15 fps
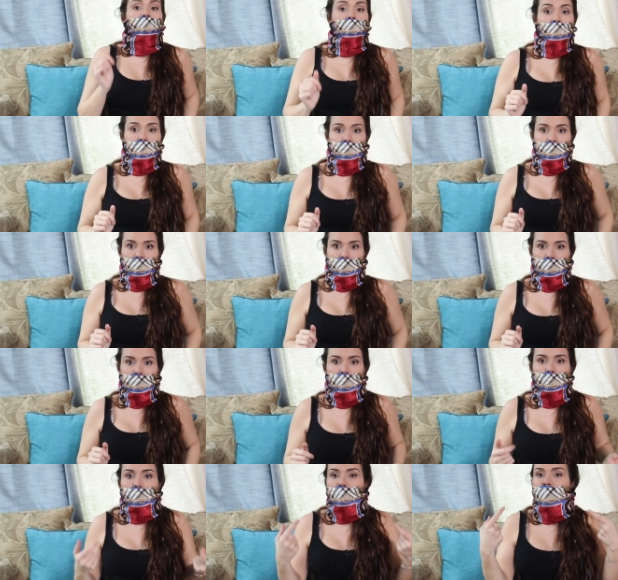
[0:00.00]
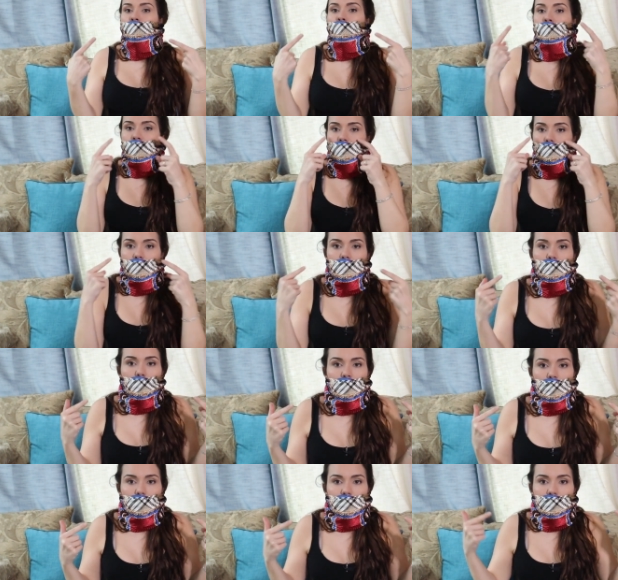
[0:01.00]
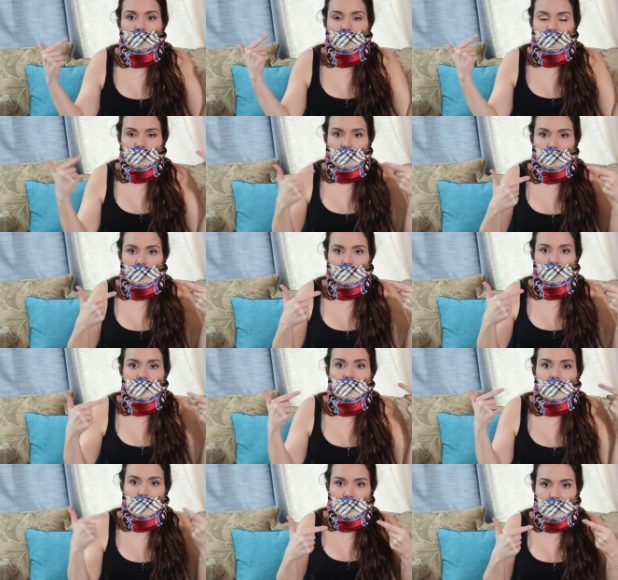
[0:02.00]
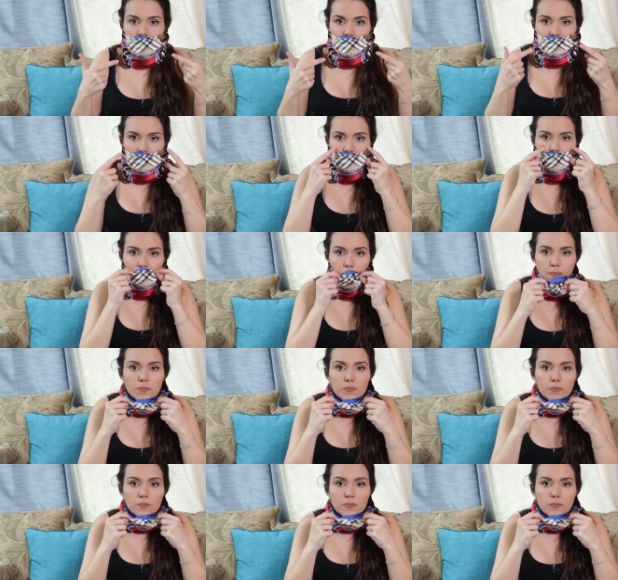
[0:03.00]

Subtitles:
Another thing, people are wearing their scarves like this.